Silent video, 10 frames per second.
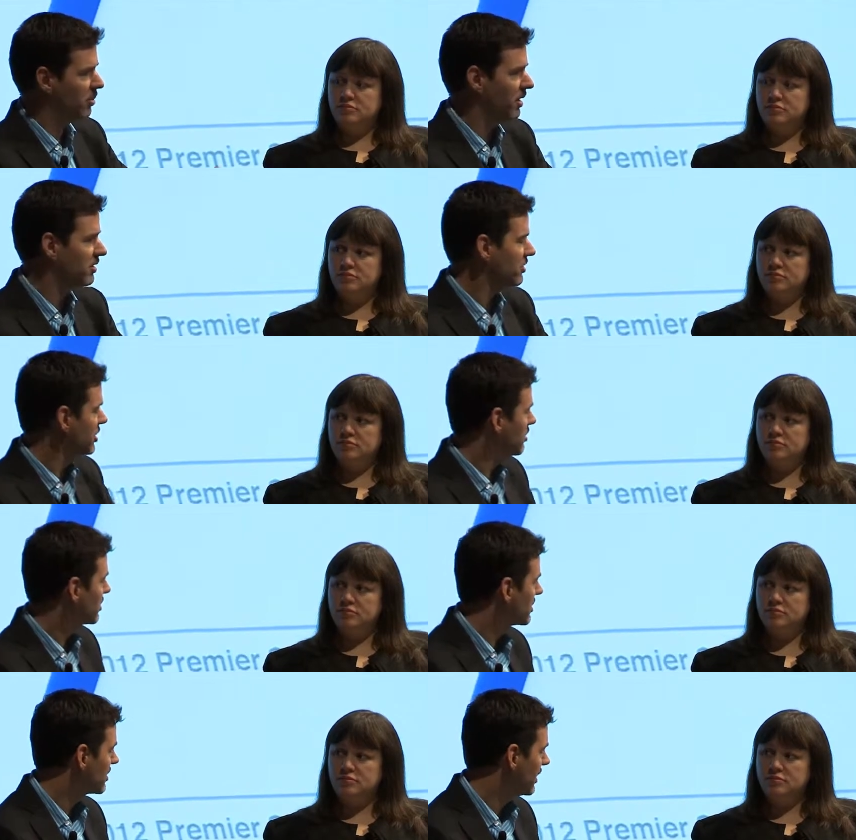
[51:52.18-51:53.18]

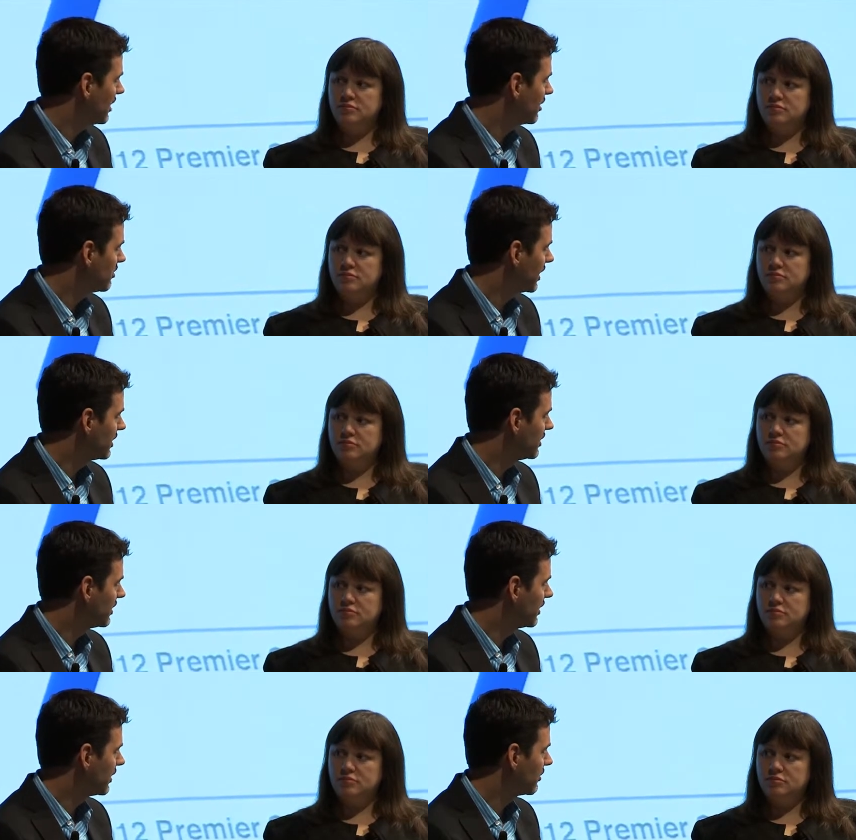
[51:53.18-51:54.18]
Speaker 1: partnerships, and
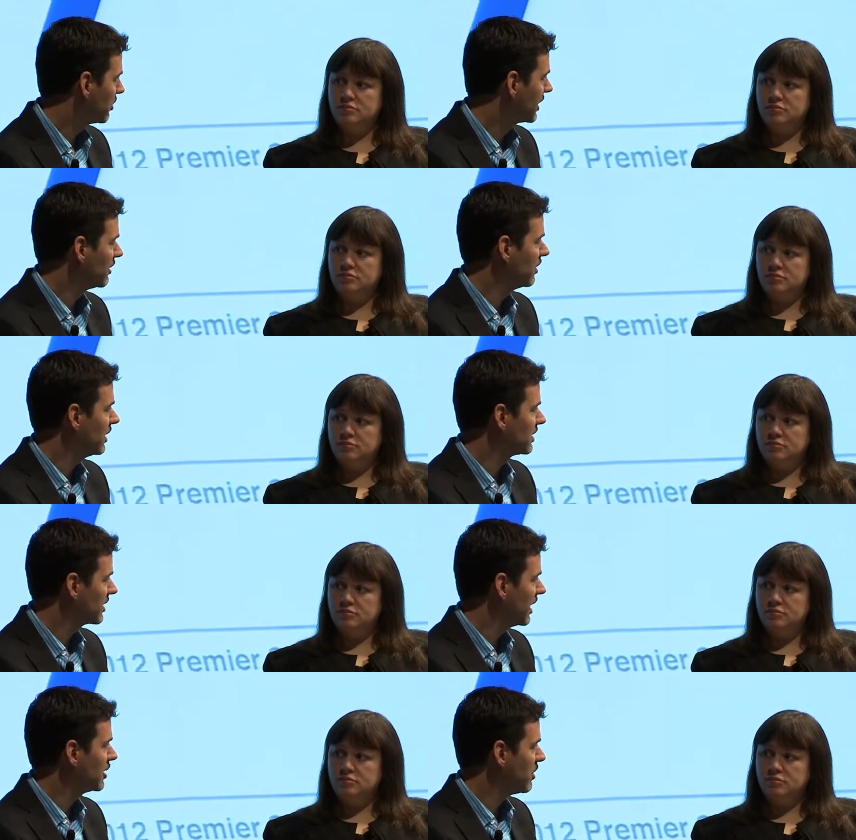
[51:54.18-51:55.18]
we're getting very
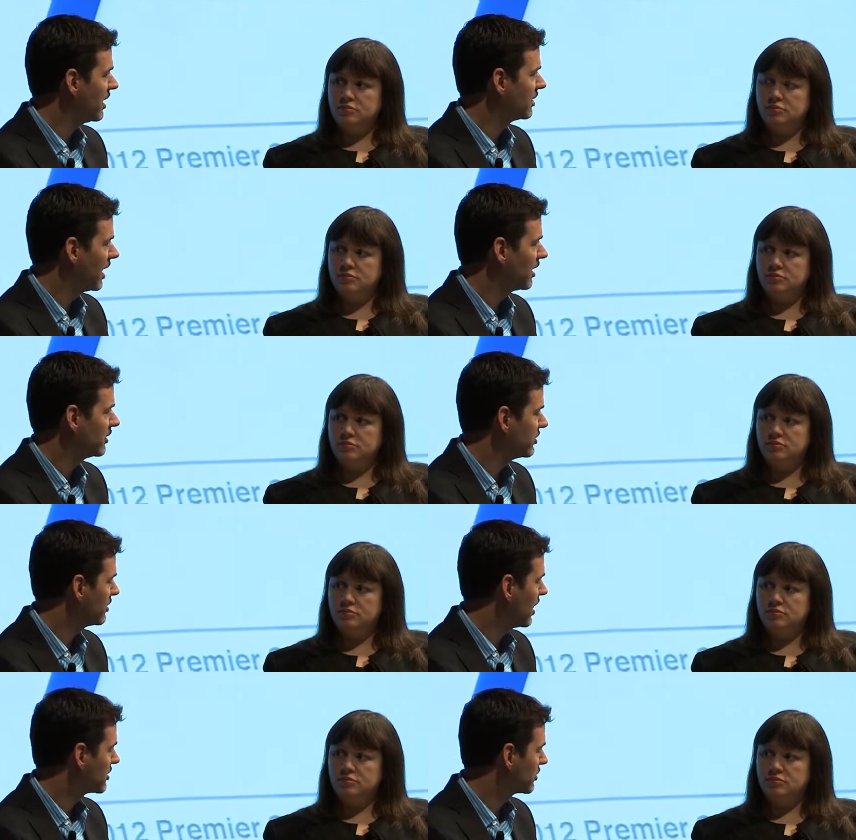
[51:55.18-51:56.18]
excited about latter
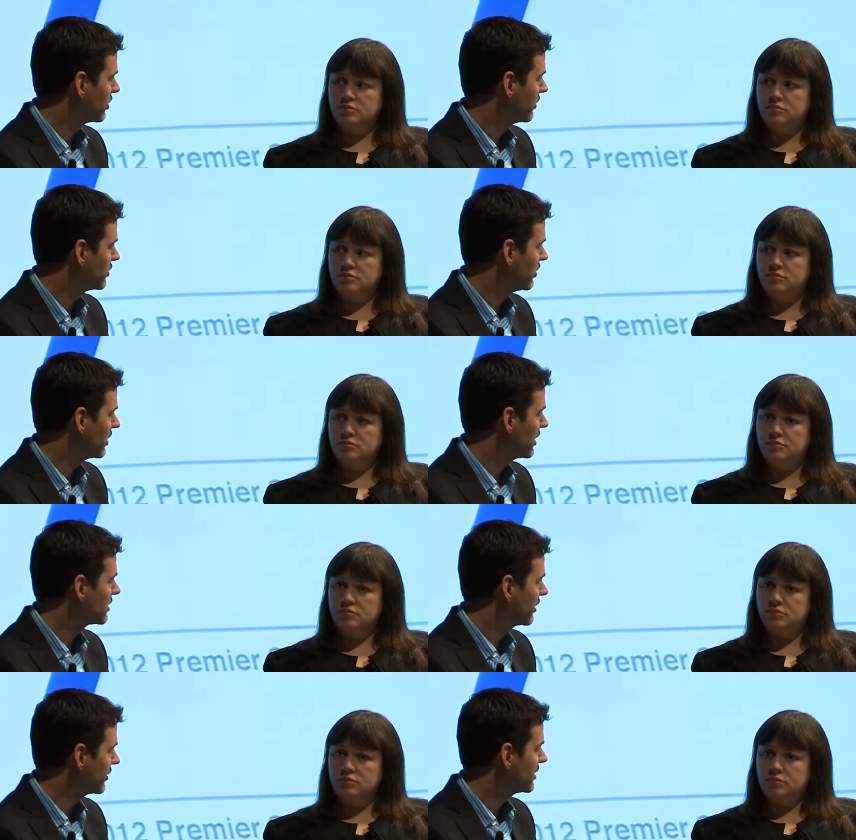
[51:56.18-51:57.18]
2012 and
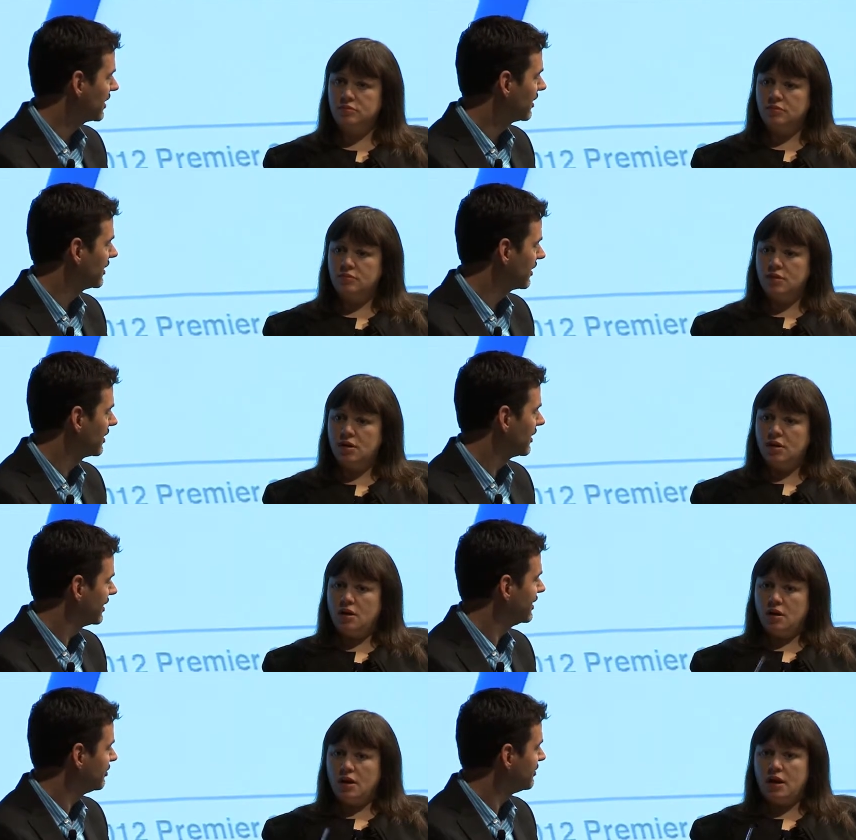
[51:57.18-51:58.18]
2013.
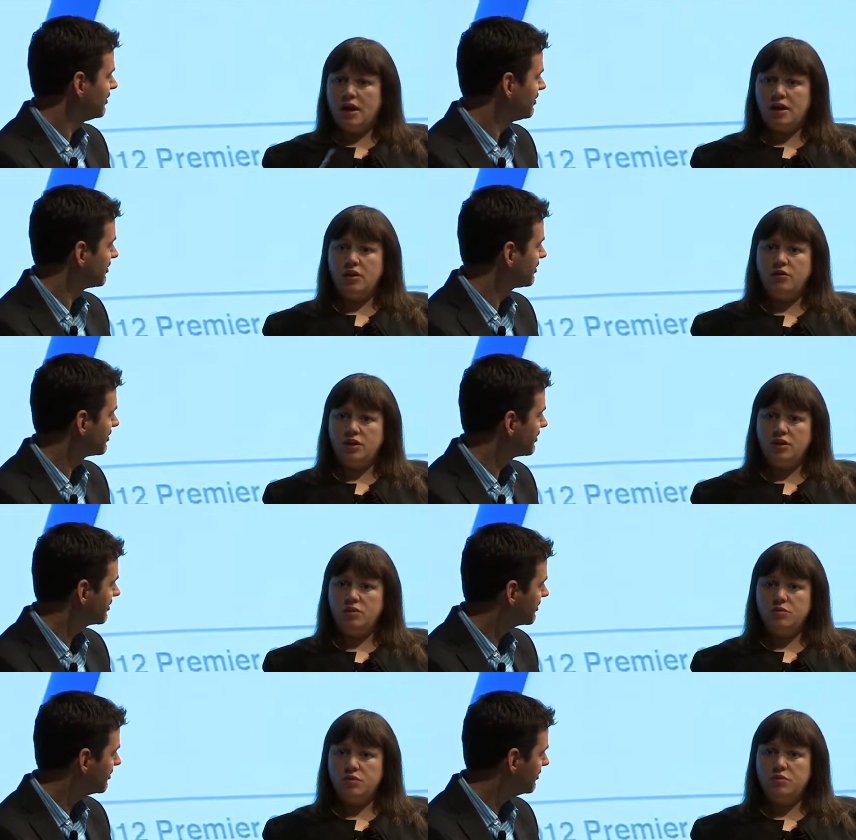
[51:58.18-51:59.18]
Speaker 2: And I know that
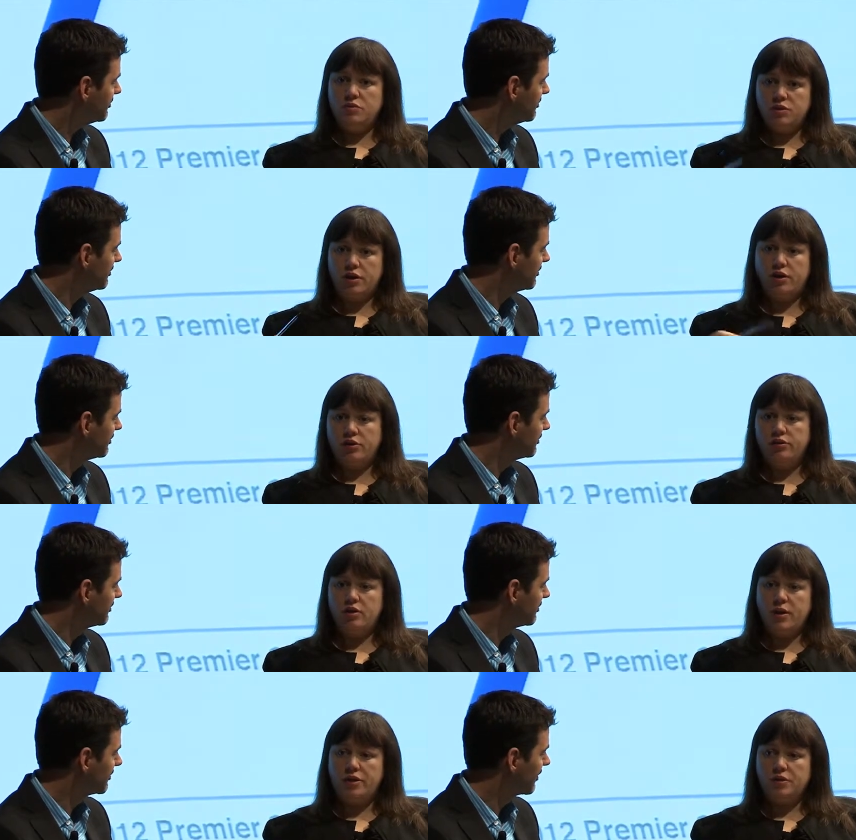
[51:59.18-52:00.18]
we were talking
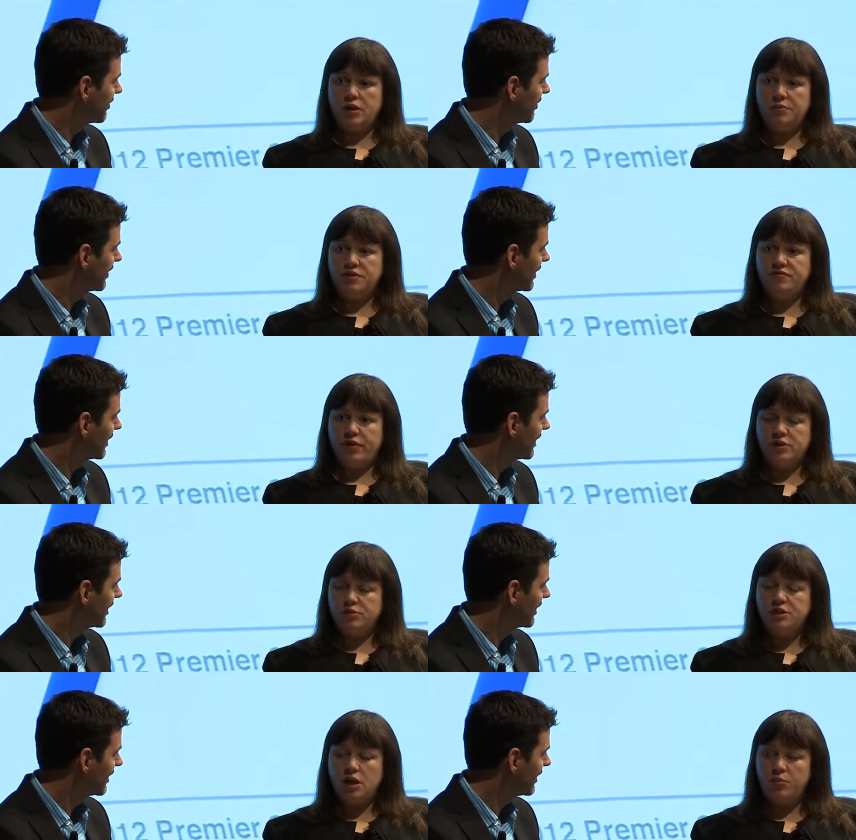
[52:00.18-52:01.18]
earlier about the
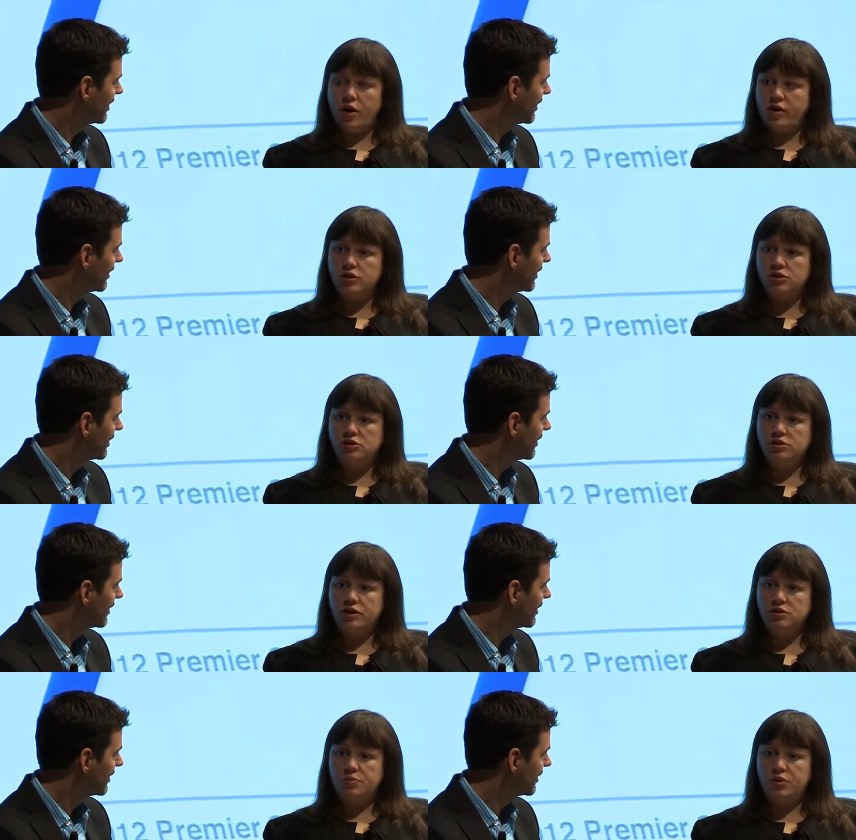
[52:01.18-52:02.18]
various retail partners. You're
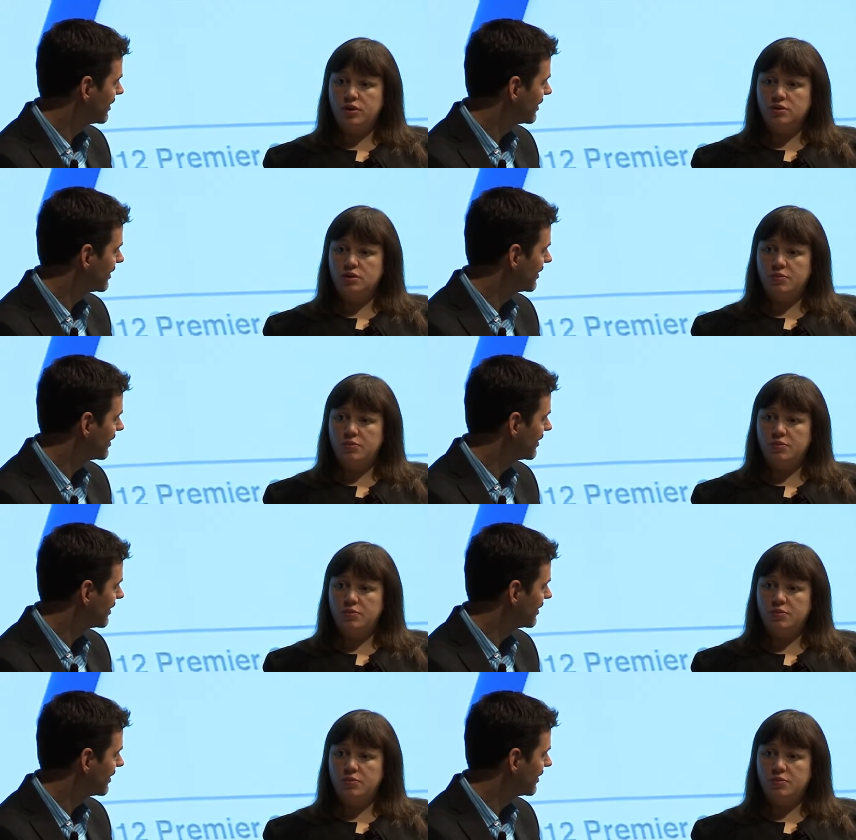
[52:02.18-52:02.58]
starting to put